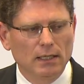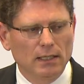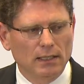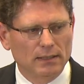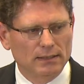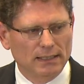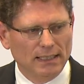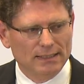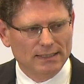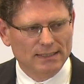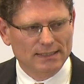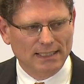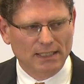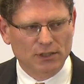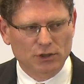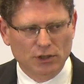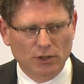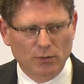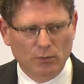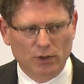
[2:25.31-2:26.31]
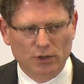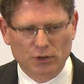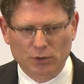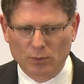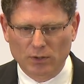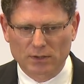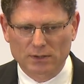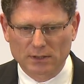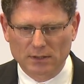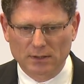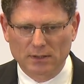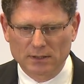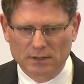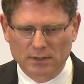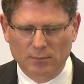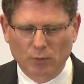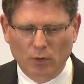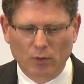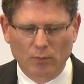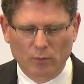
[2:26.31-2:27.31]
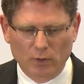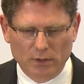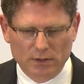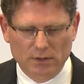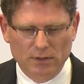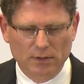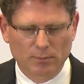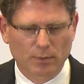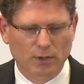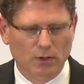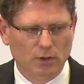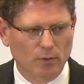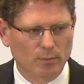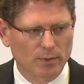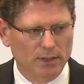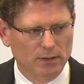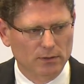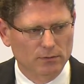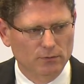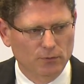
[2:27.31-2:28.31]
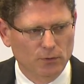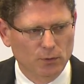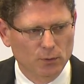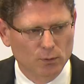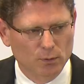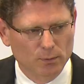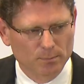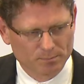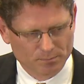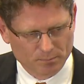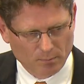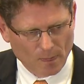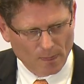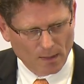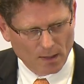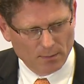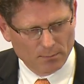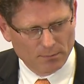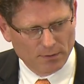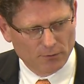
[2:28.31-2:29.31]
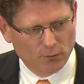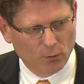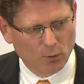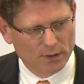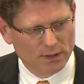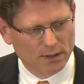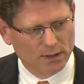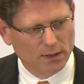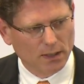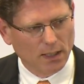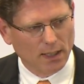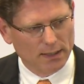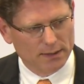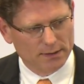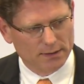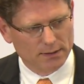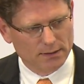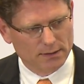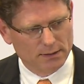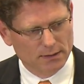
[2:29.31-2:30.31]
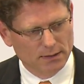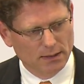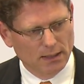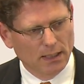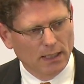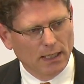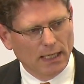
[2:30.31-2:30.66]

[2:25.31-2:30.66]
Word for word: And that's essentially what was, was the predominant view before the crisis.